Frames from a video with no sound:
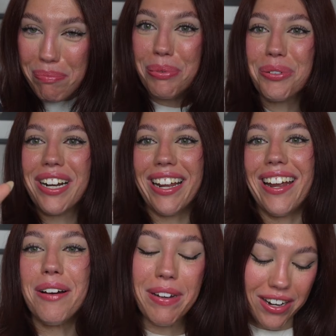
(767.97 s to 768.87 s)

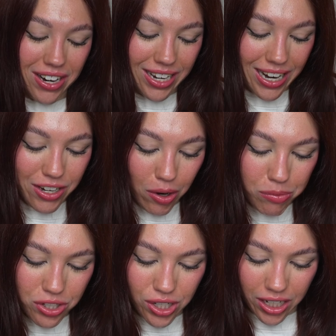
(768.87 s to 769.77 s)
pretty. Oh my God. I know
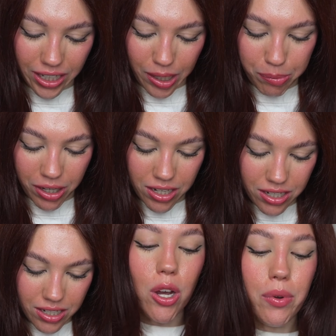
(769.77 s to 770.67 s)
I'm just yelling, but
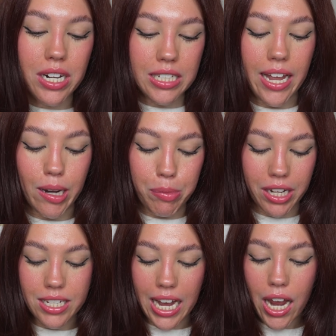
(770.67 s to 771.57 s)
I'm so excited
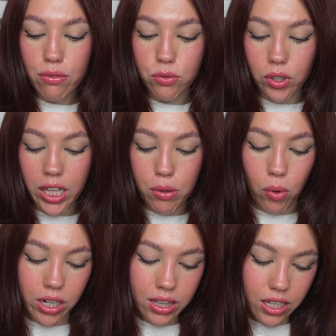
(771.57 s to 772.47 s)
because I really
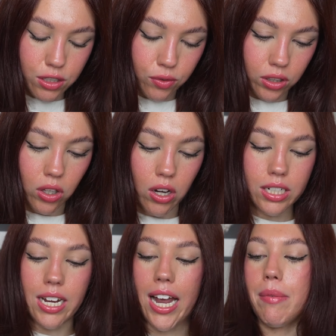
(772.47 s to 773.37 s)
wanted these for a
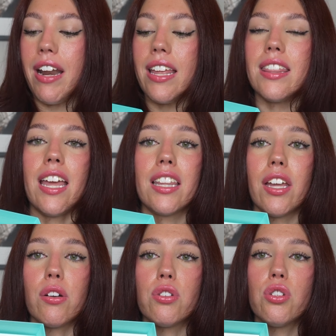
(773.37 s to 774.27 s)
long time, and I think
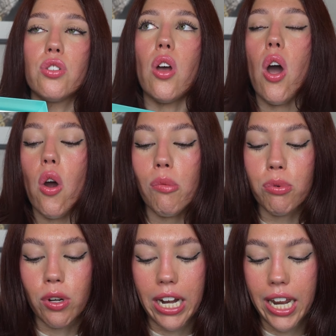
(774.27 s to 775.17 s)
they're so
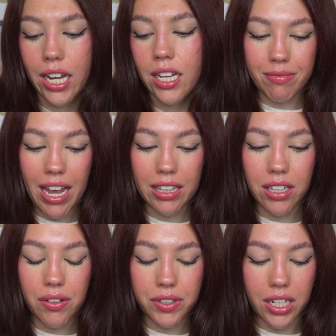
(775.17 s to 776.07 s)
pretty. I
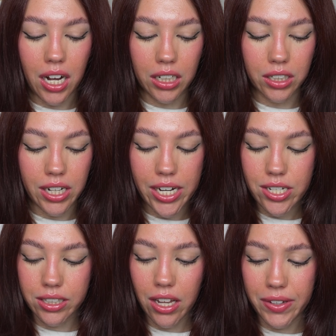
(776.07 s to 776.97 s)
love the color. I
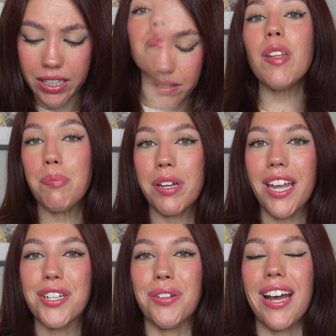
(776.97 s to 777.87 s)
just love it. But
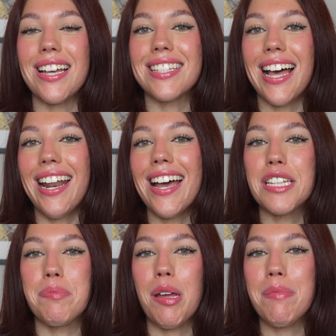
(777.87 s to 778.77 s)
yes, you guys, that
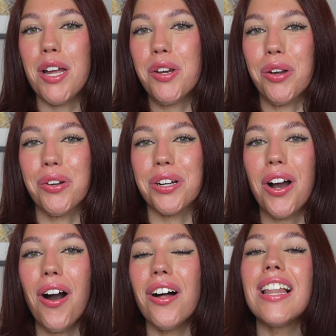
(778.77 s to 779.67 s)
has been my New York
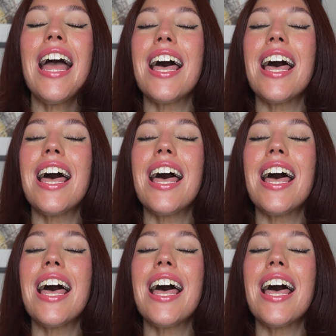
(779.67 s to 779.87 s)
haul.